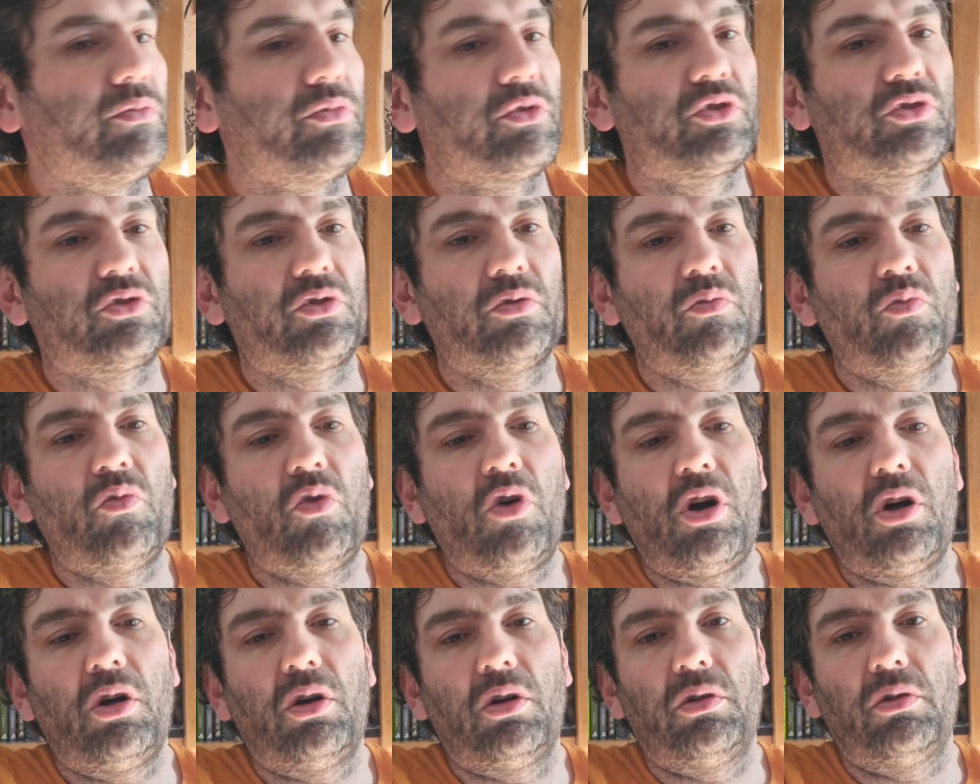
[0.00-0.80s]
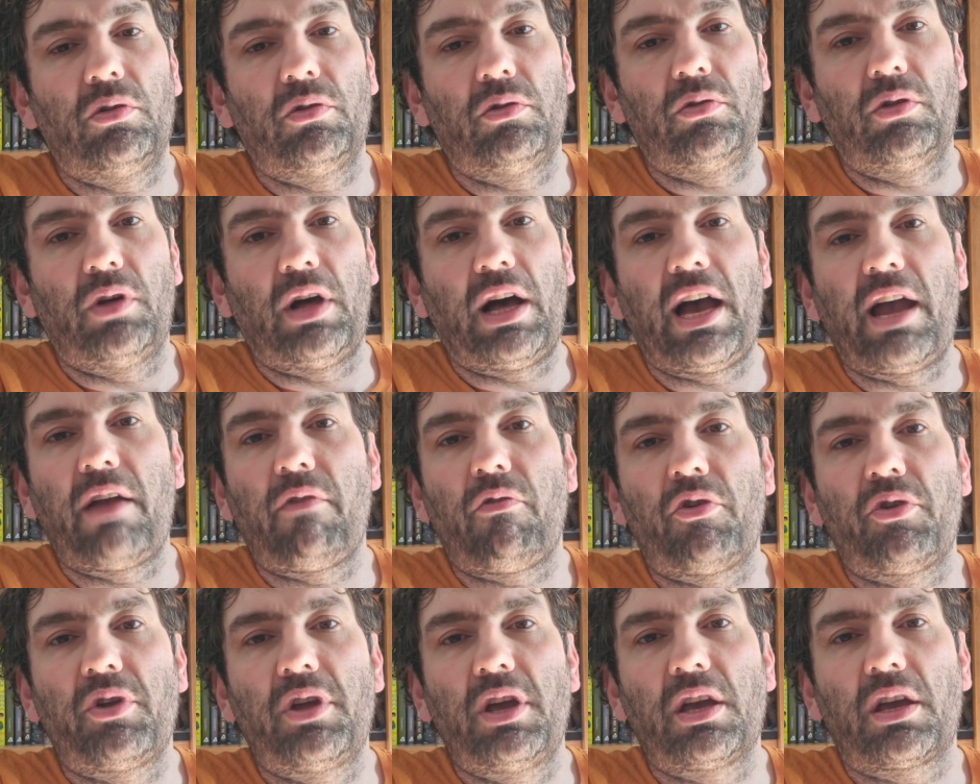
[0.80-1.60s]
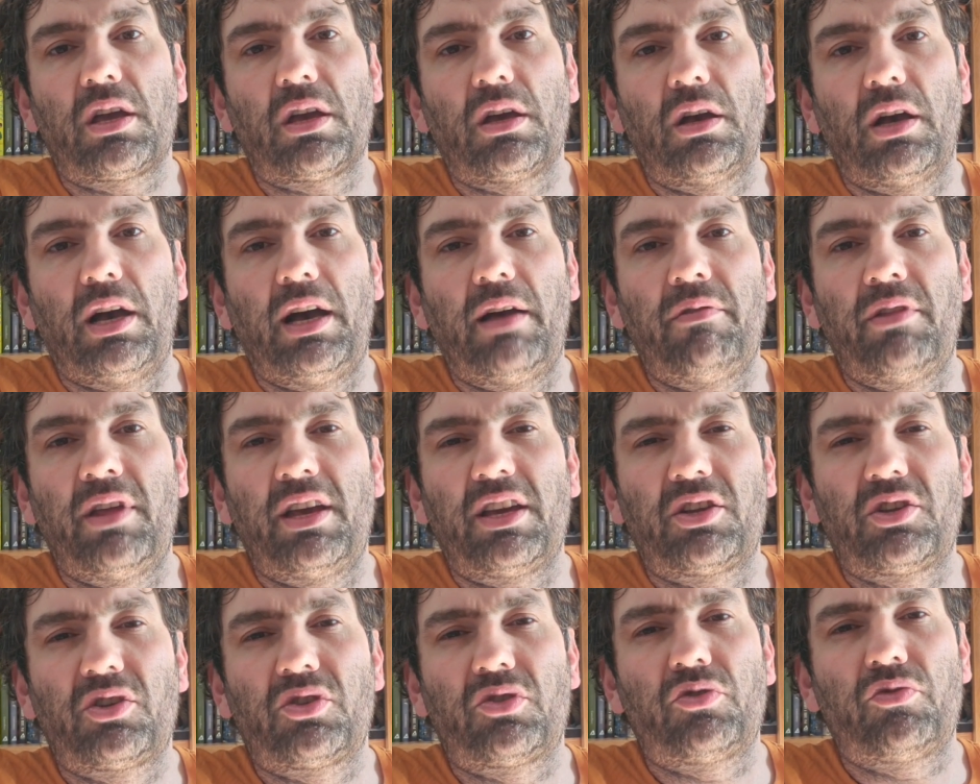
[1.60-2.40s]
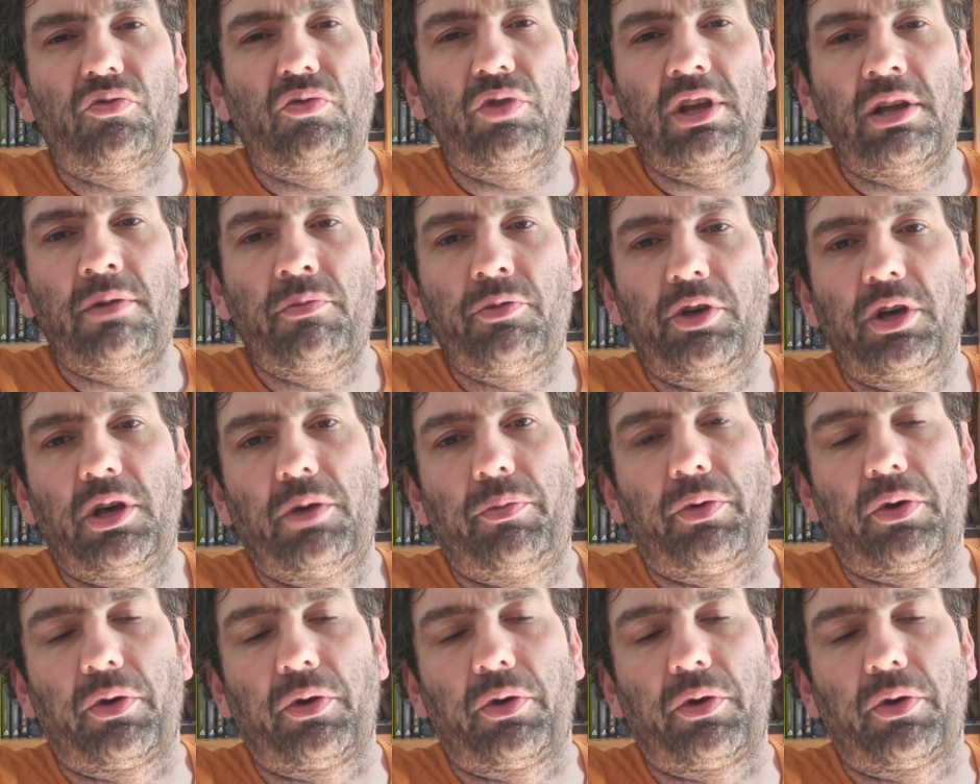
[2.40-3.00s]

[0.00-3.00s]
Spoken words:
somewhat ironic and extremely